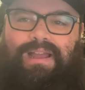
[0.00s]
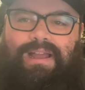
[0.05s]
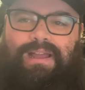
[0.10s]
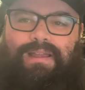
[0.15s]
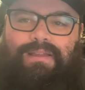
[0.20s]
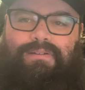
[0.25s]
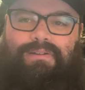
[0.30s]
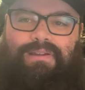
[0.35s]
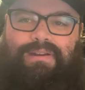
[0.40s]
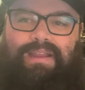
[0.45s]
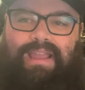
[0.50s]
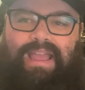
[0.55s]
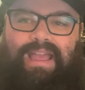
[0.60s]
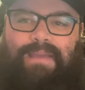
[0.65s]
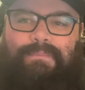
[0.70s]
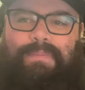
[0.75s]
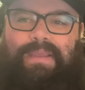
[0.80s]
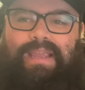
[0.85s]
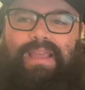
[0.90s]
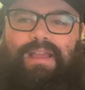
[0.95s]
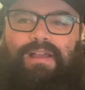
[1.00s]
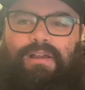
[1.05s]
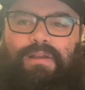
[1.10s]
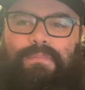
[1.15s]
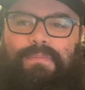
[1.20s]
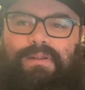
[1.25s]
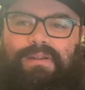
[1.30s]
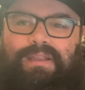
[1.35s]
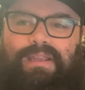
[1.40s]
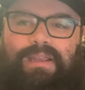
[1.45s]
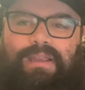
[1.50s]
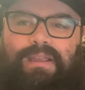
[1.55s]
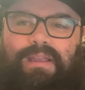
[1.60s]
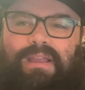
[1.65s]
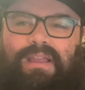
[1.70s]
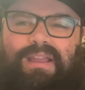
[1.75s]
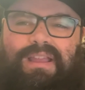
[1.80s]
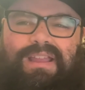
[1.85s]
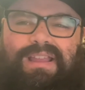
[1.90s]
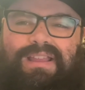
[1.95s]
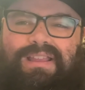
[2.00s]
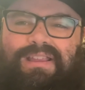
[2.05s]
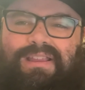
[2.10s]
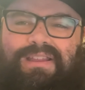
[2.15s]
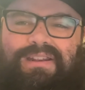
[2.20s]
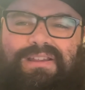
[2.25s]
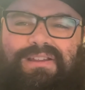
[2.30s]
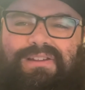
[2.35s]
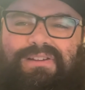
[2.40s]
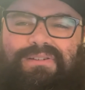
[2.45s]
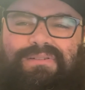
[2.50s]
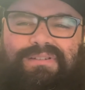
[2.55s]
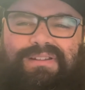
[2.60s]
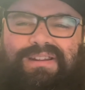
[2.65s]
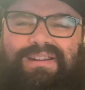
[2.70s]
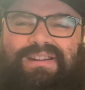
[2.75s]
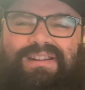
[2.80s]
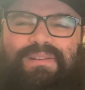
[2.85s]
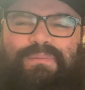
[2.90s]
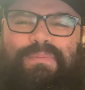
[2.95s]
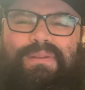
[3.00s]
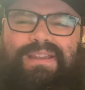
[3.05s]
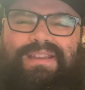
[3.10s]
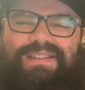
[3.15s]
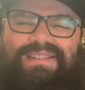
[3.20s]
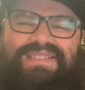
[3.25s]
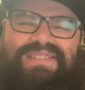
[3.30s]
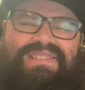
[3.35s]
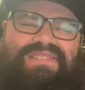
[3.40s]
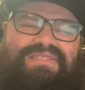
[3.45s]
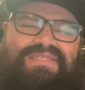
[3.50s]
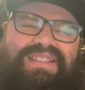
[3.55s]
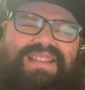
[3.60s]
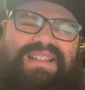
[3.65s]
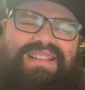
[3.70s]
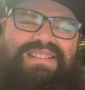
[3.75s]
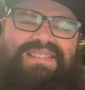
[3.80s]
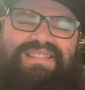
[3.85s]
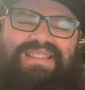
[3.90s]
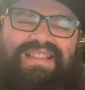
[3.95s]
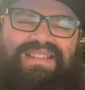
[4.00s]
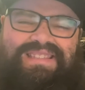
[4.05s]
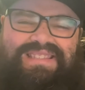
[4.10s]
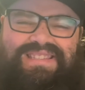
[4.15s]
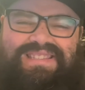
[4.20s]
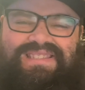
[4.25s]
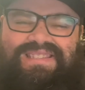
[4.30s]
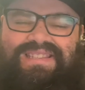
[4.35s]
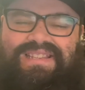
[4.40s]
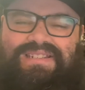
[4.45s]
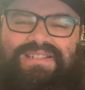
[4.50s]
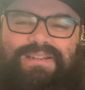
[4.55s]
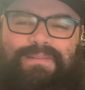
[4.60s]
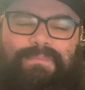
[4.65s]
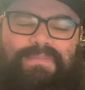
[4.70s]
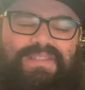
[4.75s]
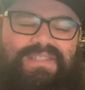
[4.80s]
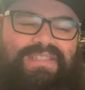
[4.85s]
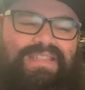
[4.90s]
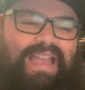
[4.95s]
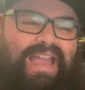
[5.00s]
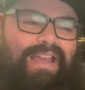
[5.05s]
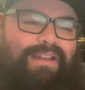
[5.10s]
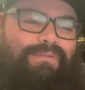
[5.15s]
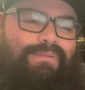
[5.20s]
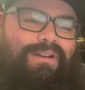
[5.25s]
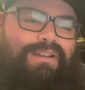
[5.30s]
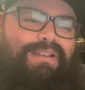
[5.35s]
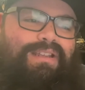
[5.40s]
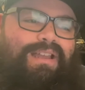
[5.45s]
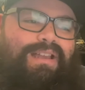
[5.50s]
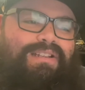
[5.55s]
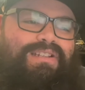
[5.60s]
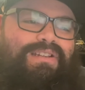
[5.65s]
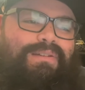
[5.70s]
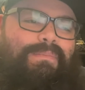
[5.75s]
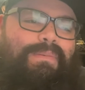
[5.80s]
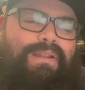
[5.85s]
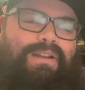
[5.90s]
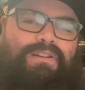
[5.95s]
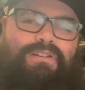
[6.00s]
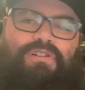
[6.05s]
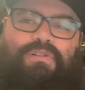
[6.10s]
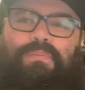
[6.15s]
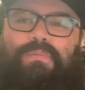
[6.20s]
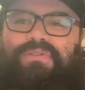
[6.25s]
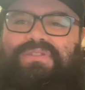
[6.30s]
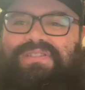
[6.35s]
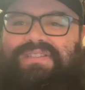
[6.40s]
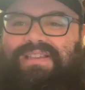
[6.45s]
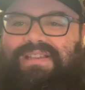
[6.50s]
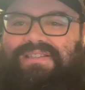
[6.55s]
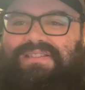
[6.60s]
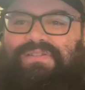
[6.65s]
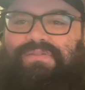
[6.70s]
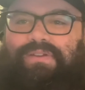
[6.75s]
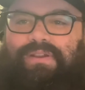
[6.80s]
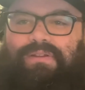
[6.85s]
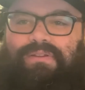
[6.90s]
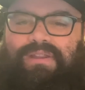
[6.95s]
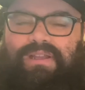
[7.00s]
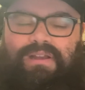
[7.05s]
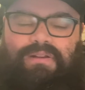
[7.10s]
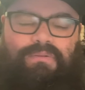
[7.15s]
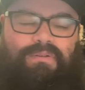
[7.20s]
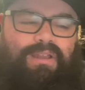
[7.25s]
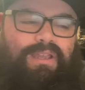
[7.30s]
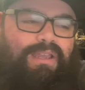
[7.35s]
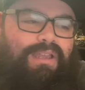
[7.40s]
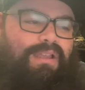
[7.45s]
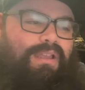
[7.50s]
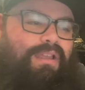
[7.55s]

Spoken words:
unhappy Amelie, you know, and I'm like, dude, that's such a sad reduction, but it almost does feel that way.